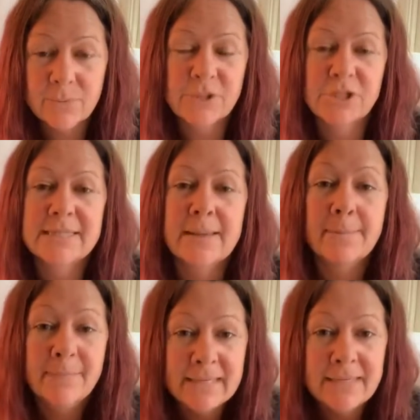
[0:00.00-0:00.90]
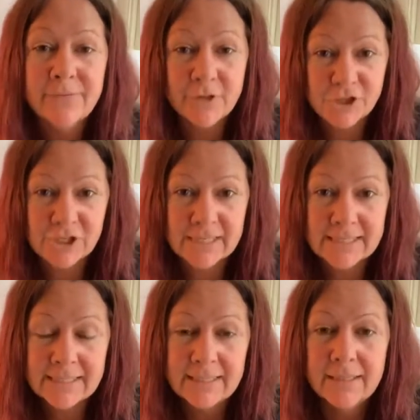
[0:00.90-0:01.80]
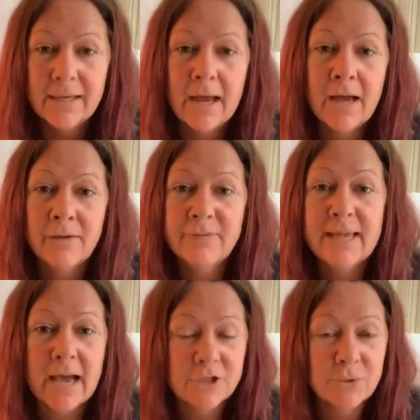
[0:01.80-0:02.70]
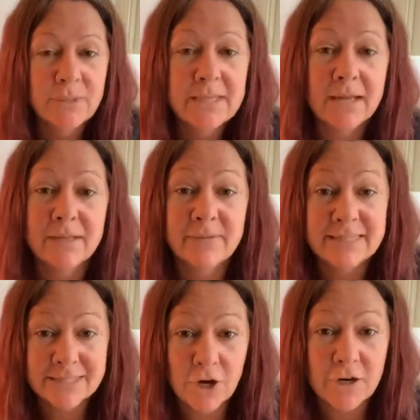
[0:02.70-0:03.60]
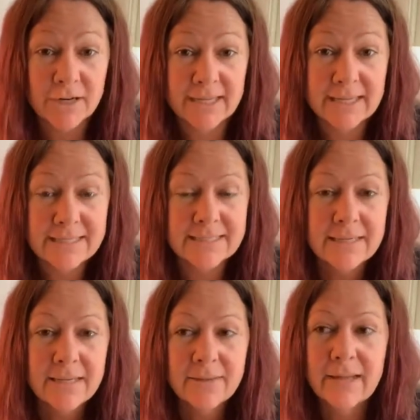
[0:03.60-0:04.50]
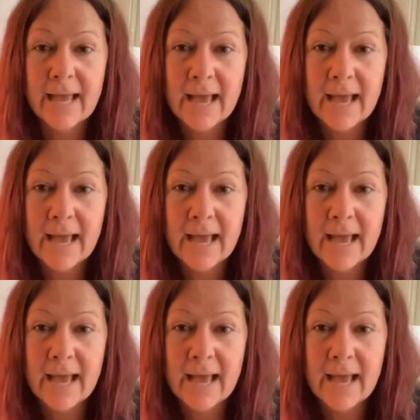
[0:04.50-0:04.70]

which is a mini version of the actual Young Living starter kit that